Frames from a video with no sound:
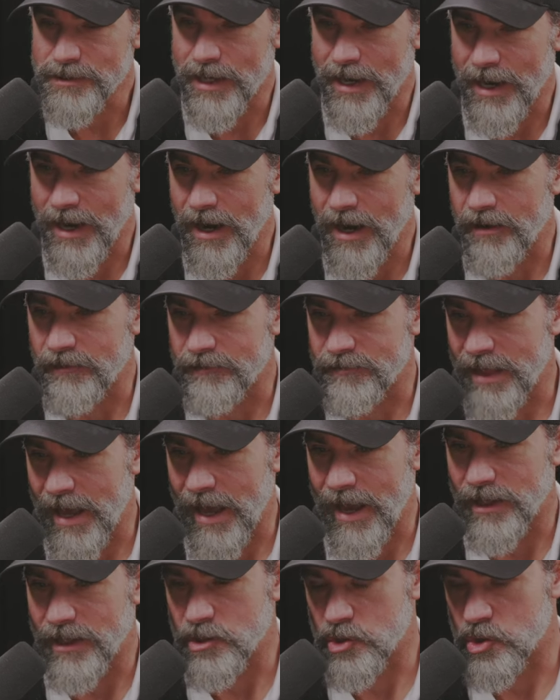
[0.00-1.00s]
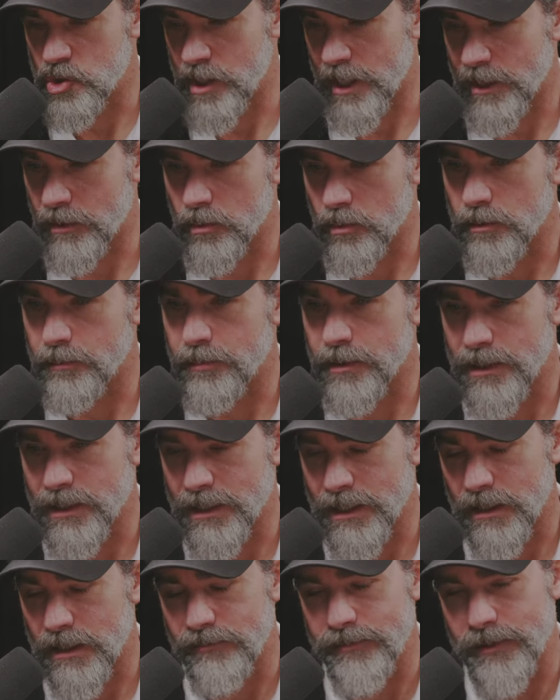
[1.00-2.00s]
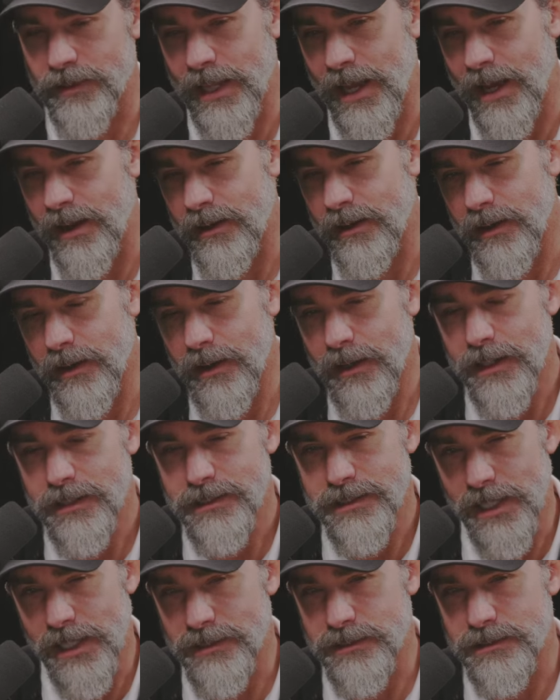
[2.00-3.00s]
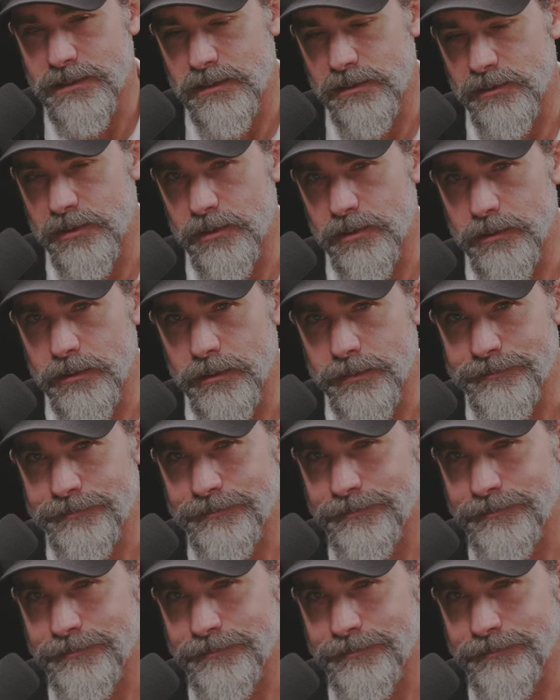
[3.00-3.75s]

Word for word: to have that general belief, and that tends to,